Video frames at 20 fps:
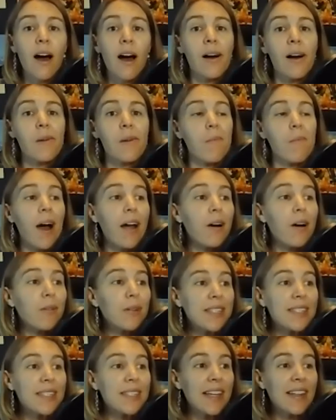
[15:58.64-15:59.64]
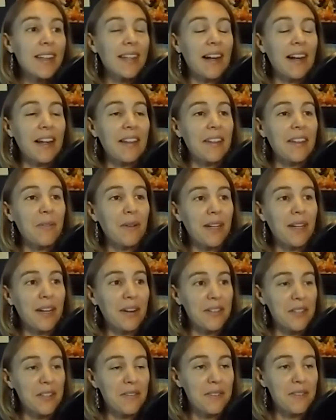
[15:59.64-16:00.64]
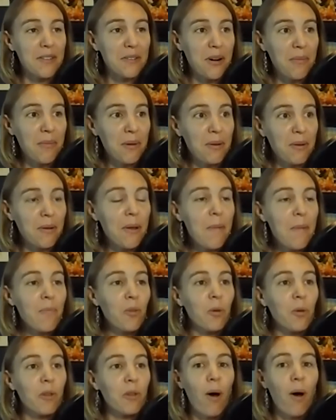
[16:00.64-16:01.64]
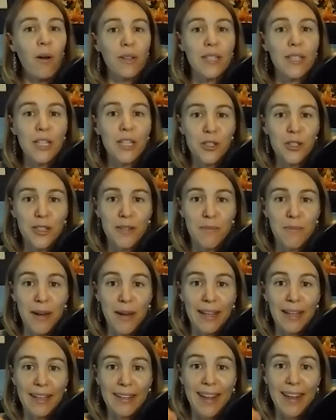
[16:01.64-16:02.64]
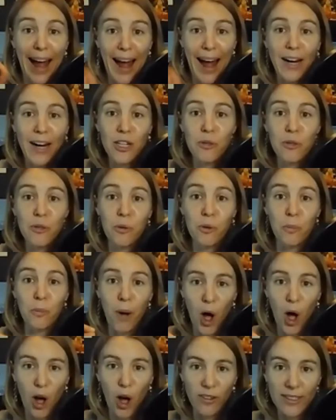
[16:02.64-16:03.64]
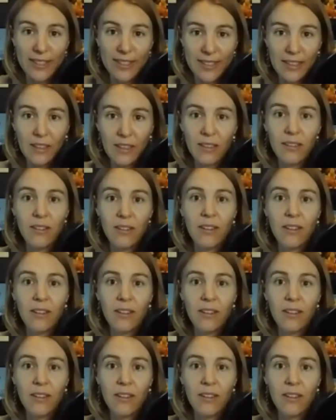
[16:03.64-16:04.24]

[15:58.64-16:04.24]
I always say that I think we get ourselves in trouble with politicians making the actual policy